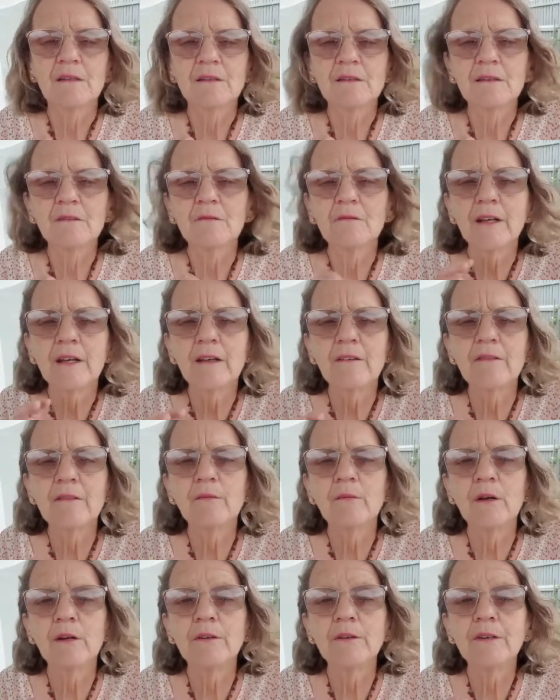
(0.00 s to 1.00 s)
running of the
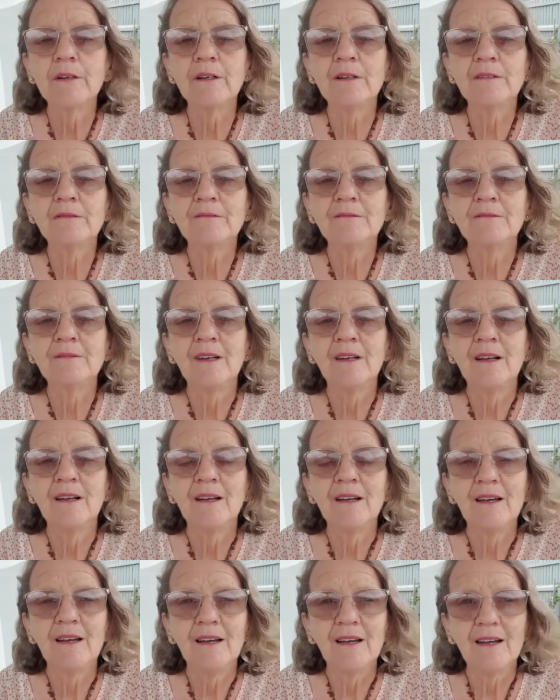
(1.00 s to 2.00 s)
motor,
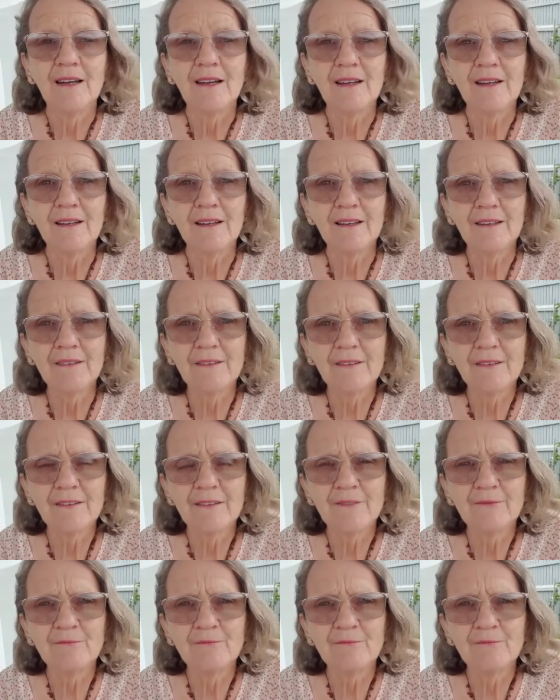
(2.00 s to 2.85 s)
and